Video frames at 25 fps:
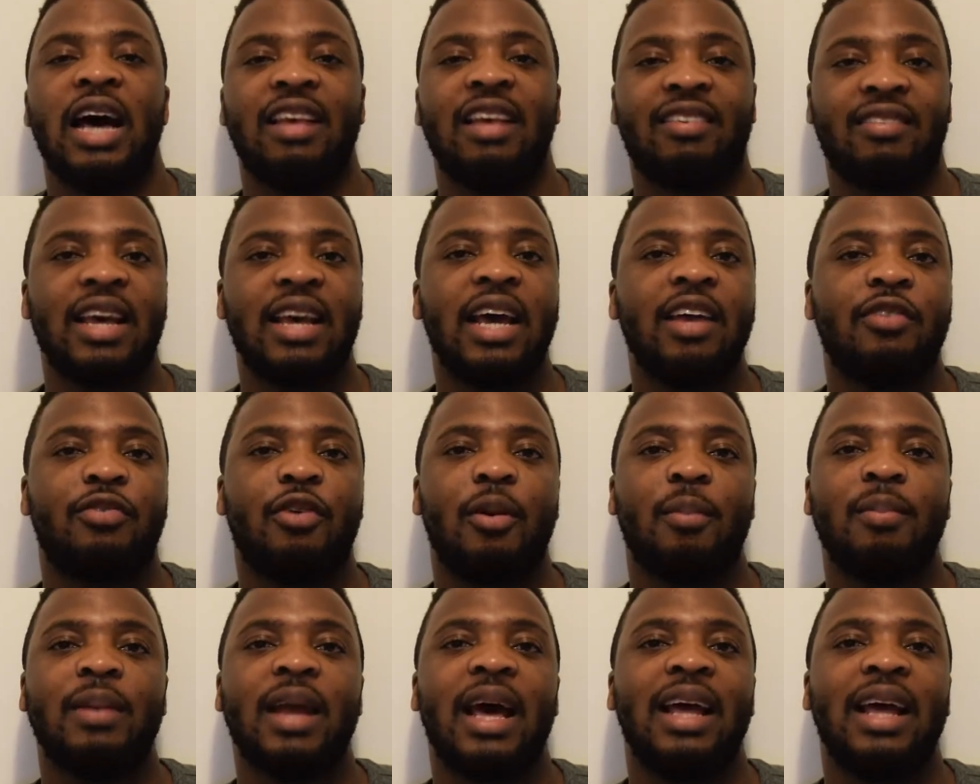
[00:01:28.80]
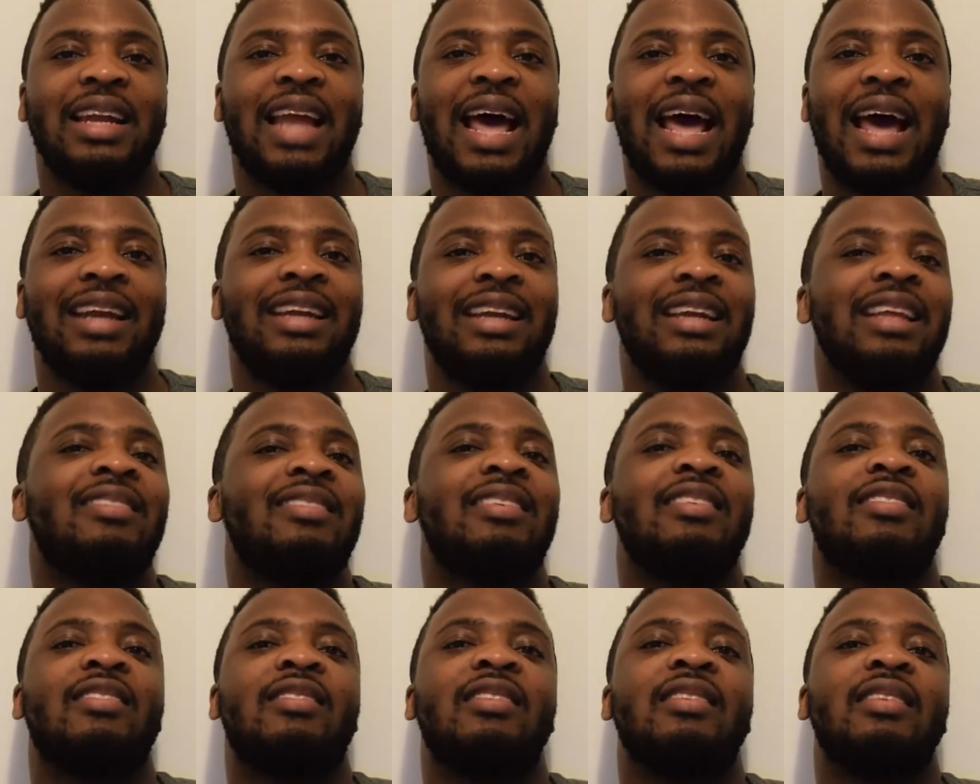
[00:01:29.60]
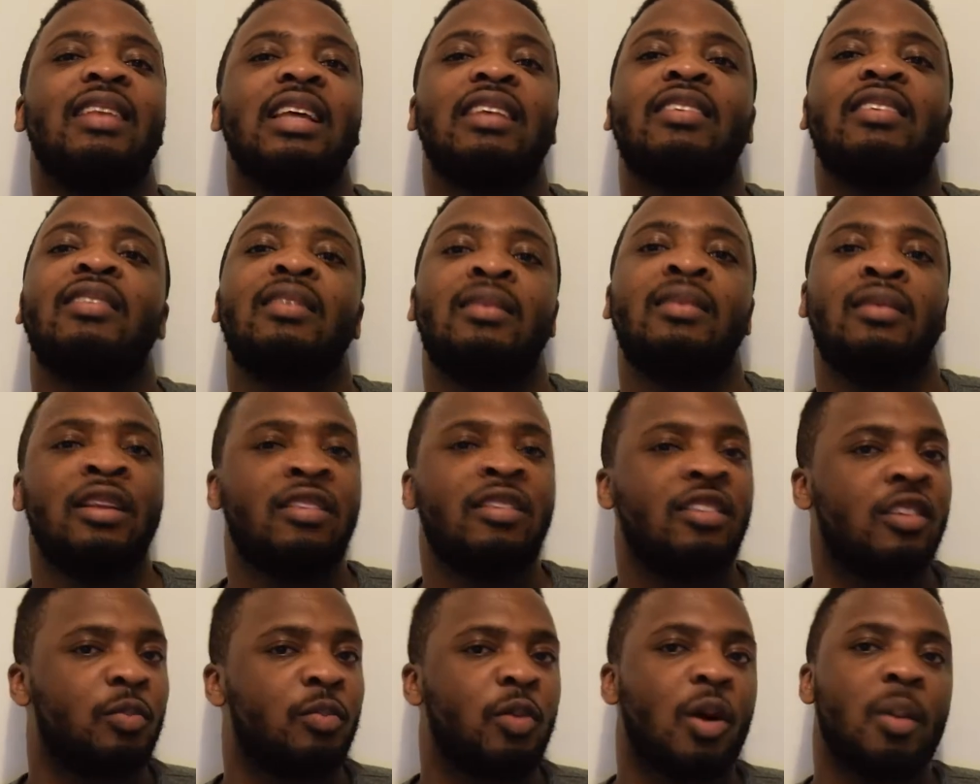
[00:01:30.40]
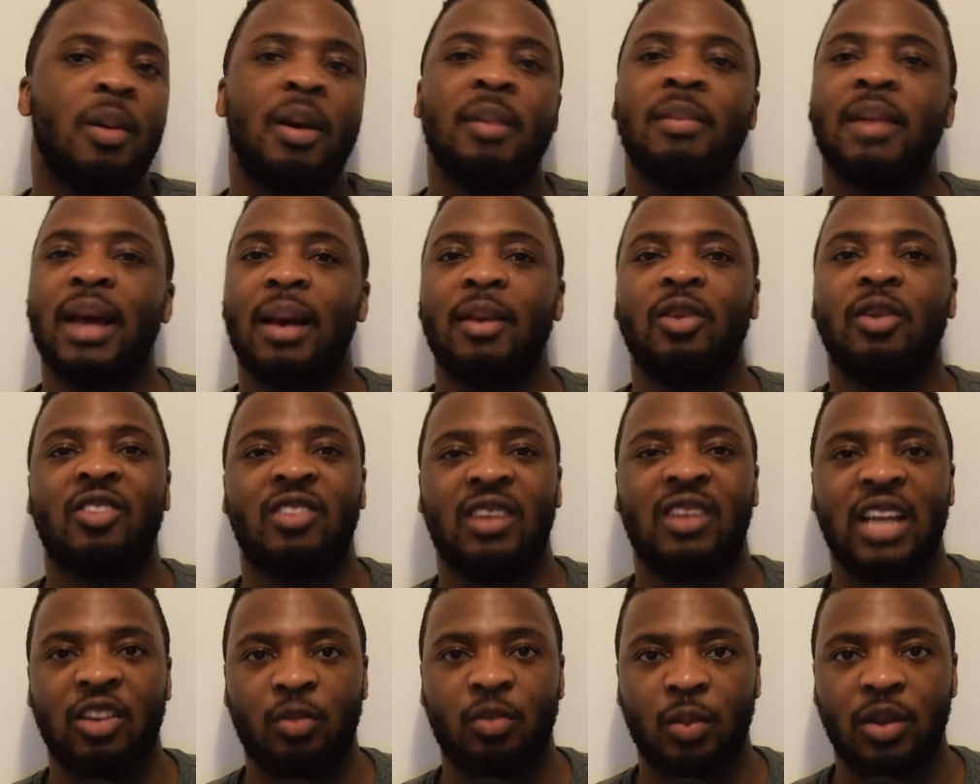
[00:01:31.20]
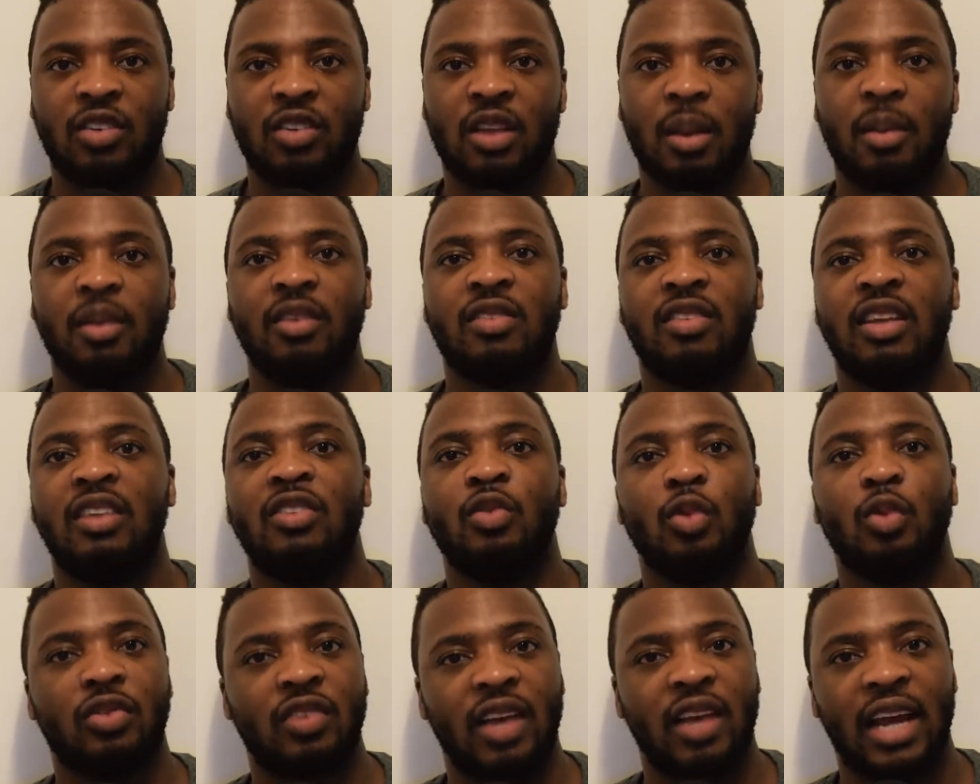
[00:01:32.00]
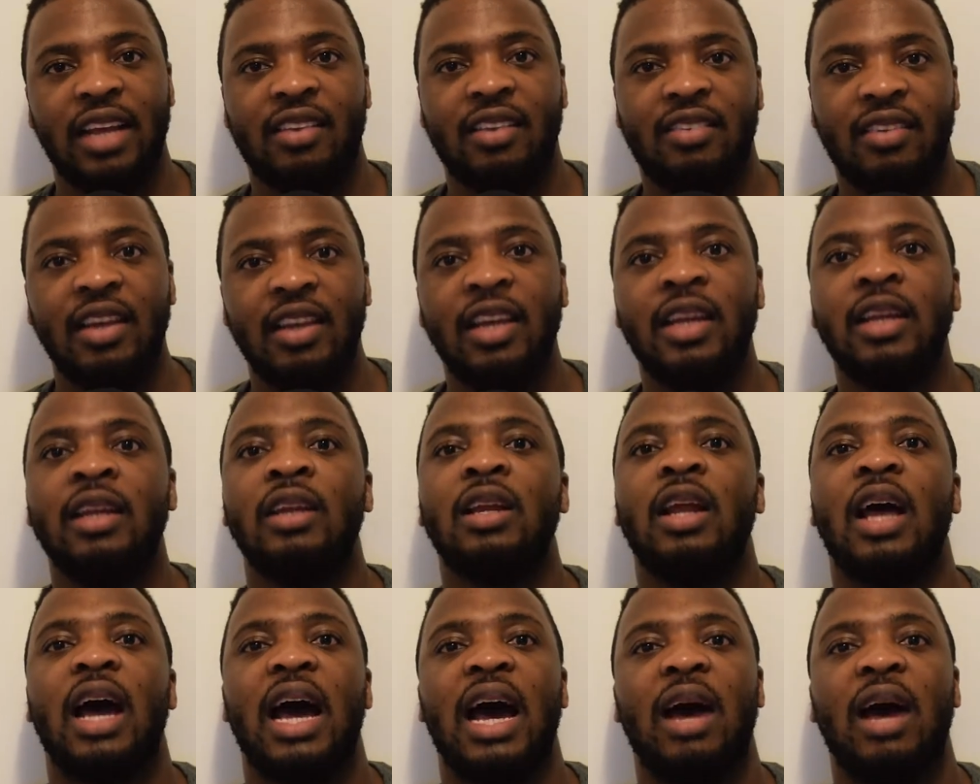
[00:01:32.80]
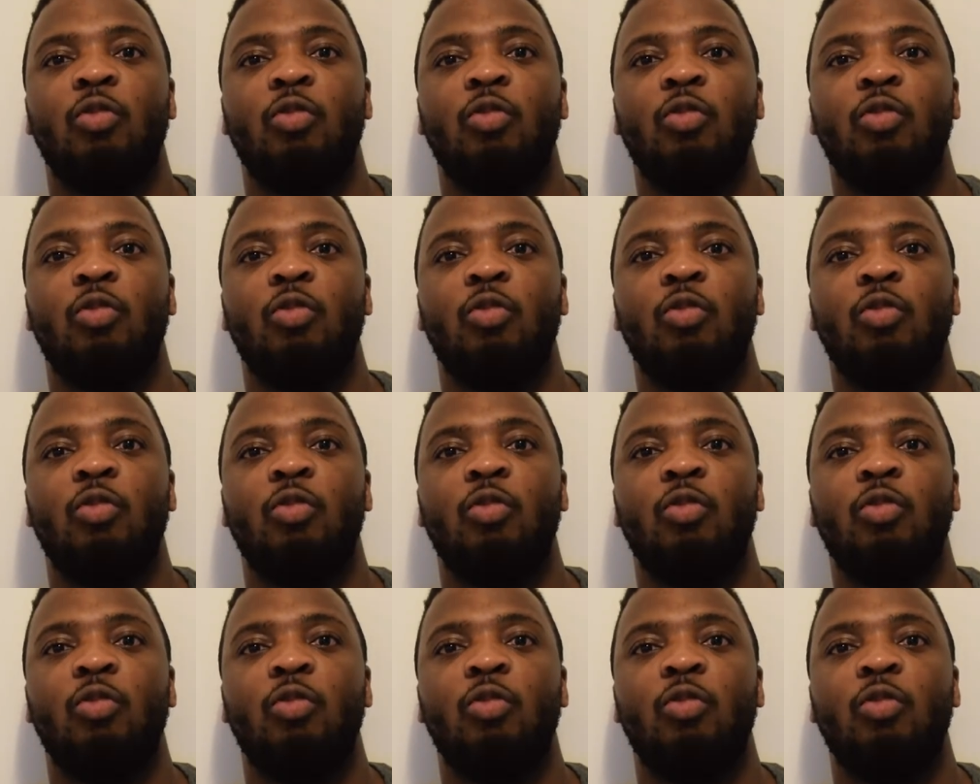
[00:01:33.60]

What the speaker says: Aside from that, like, this is a problem that's been stemming since he was 18,